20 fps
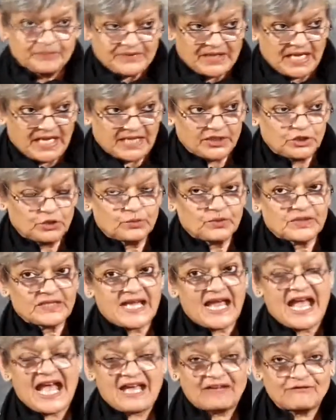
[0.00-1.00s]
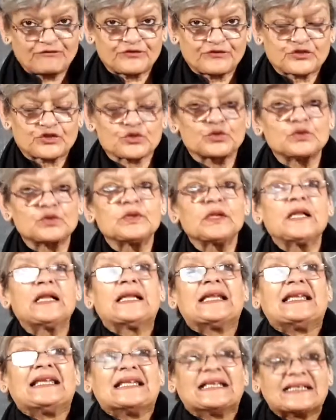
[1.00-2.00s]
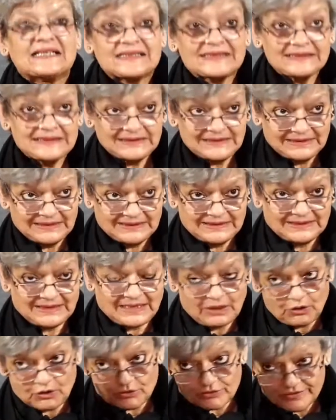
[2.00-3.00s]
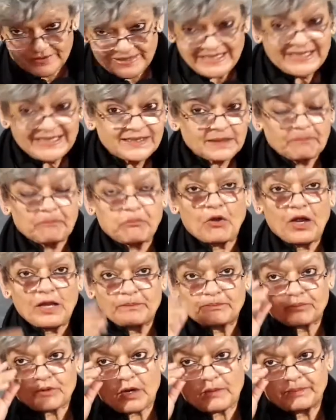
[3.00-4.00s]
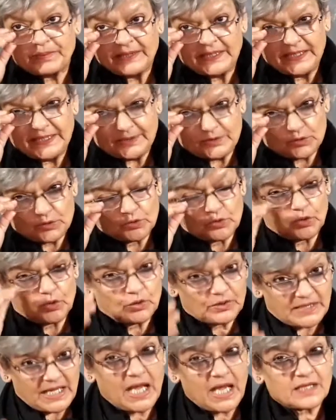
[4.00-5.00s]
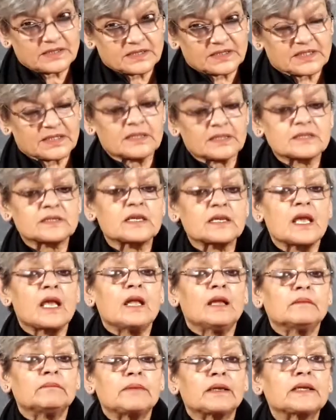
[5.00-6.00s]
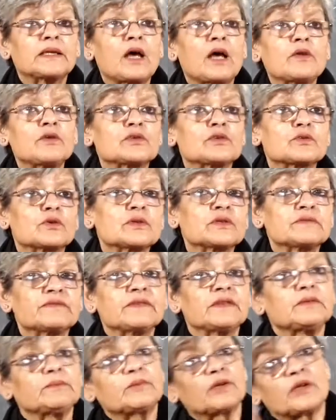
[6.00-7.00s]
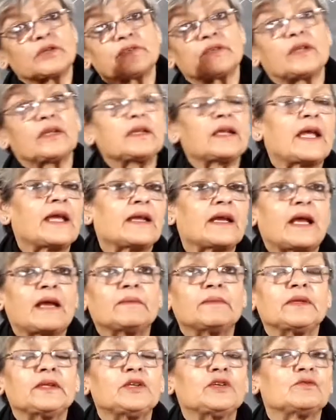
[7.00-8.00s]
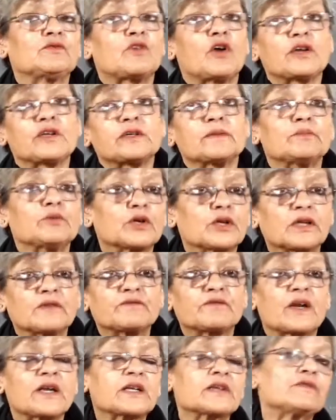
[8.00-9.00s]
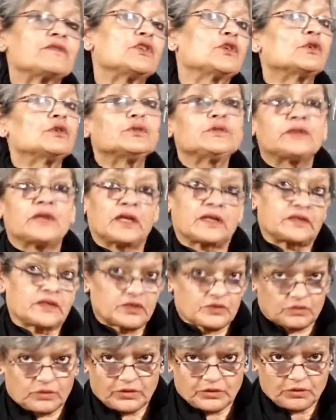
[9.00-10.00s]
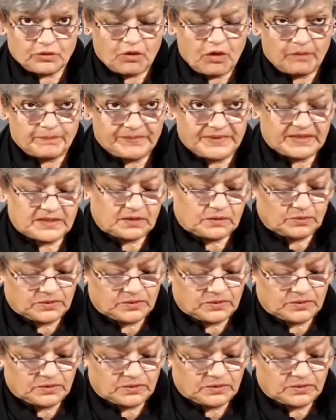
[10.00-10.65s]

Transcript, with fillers: and you would have to learn or read the poem properly to know the answers. But now you don't even, because I mean, you've got your book in front of you, you are just going to copy the